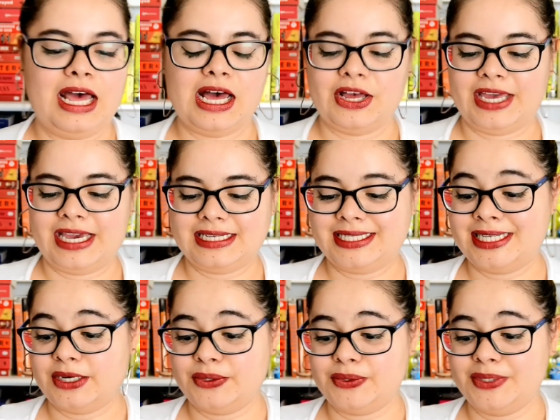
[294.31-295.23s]
Okay,
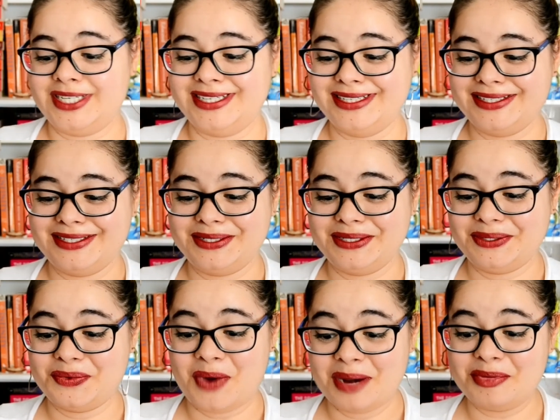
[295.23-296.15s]
so
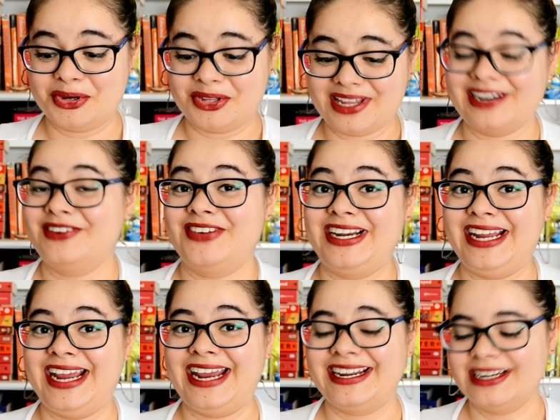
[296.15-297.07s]
one book that I really
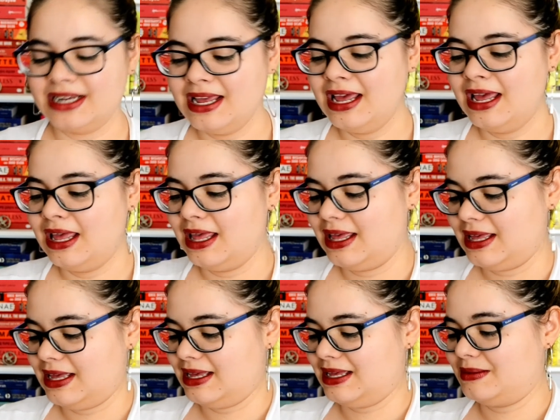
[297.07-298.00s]
hated
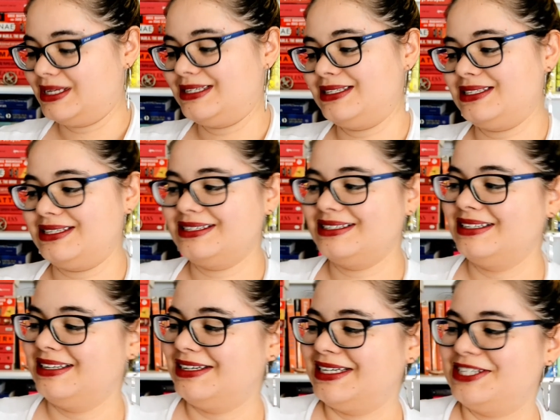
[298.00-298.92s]
is
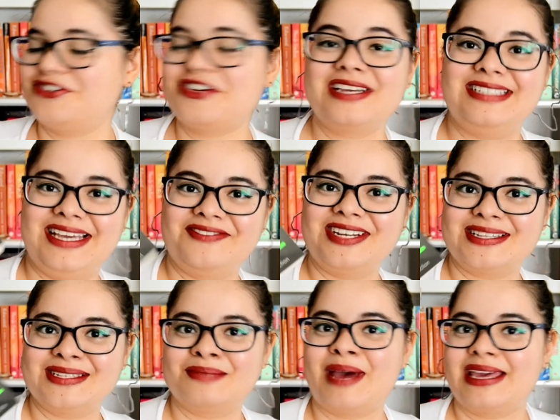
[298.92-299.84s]
Trace
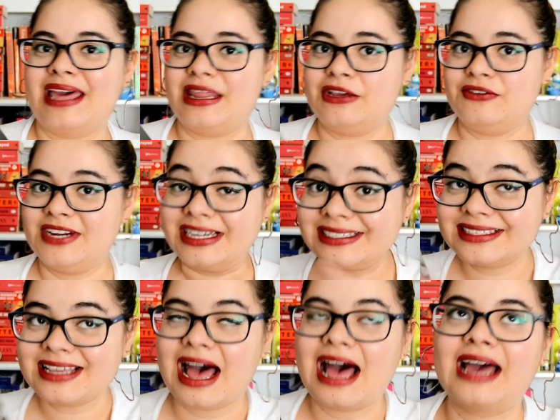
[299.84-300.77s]
Evidence by Kathy Riggs.
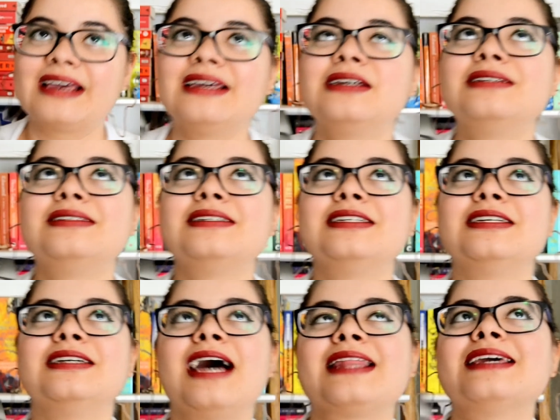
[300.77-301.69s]
I
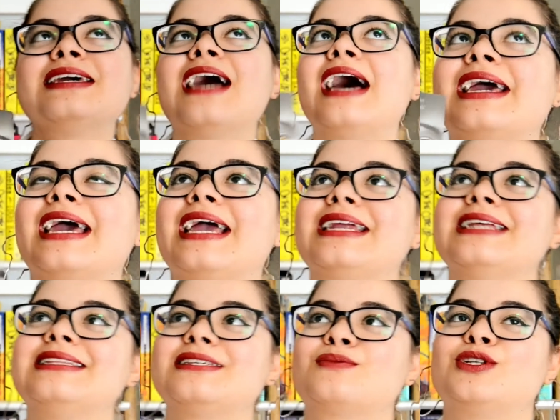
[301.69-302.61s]
think I hated
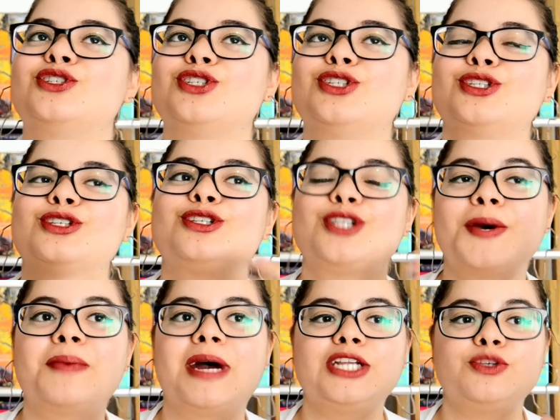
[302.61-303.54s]
this one just so
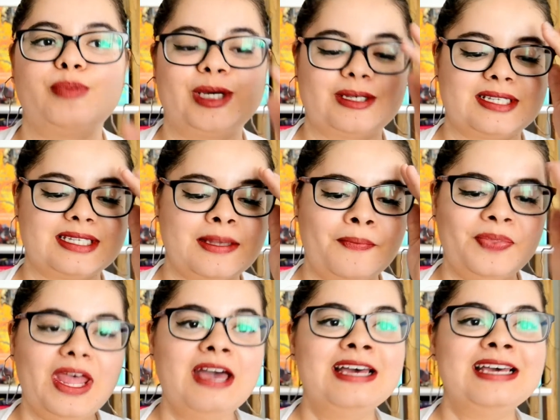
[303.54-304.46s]
much because
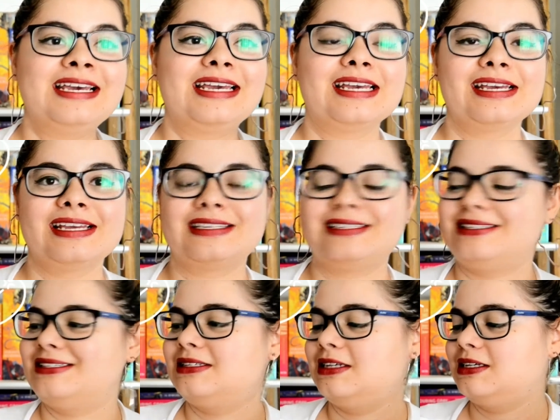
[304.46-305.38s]

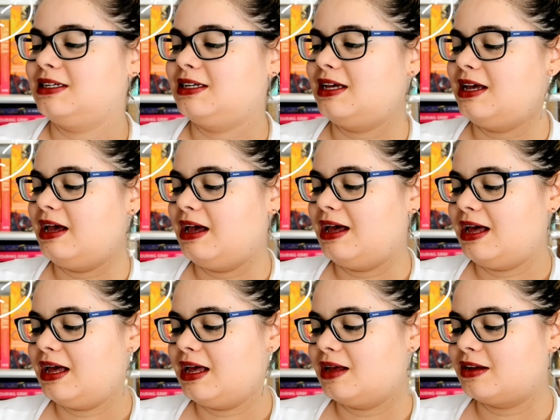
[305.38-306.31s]
it's
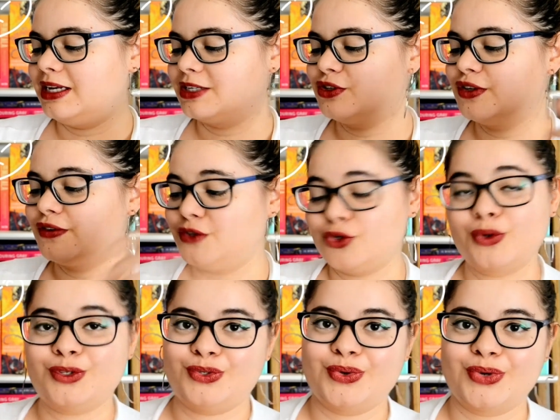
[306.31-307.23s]
a collection of short
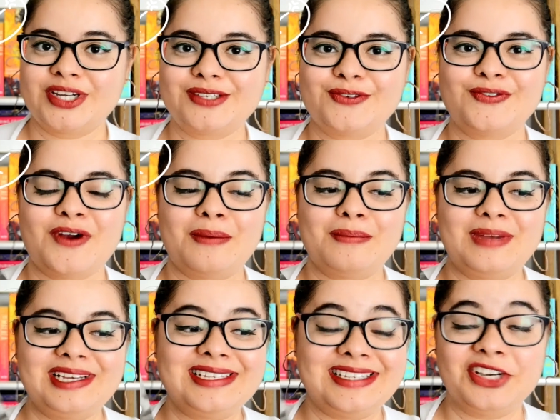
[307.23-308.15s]
stories from
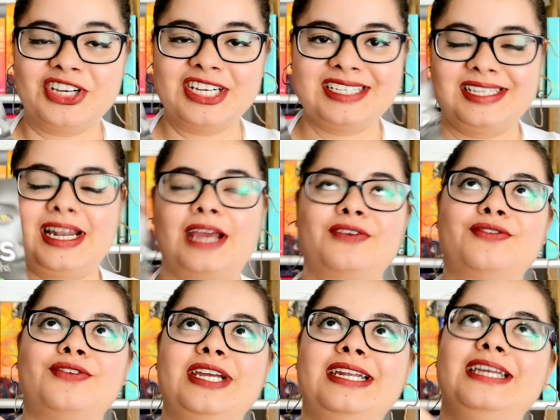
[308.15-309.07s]
a series that I
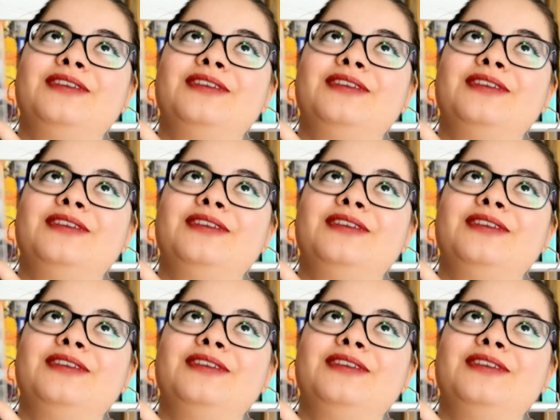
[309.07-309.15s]
really,